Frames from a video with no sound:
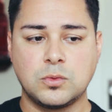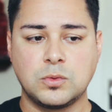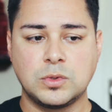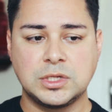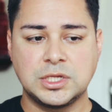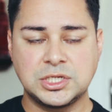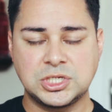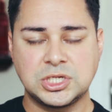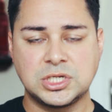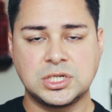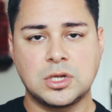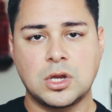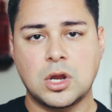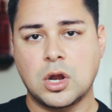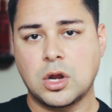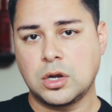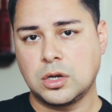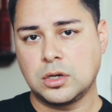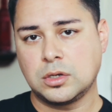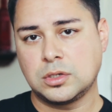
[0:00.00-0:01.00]
religion
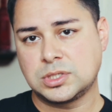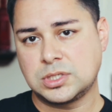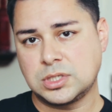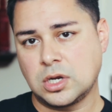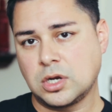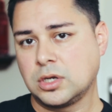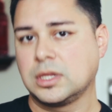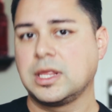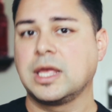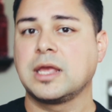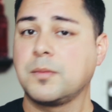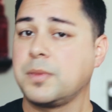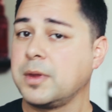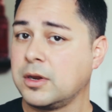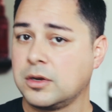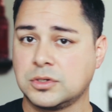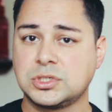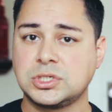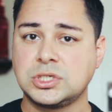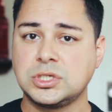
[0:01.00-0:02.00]
are like a
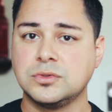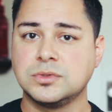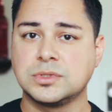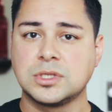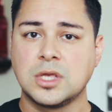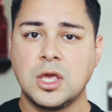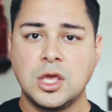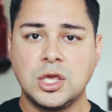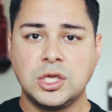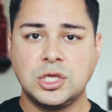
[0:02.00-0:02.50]
pair of shoes.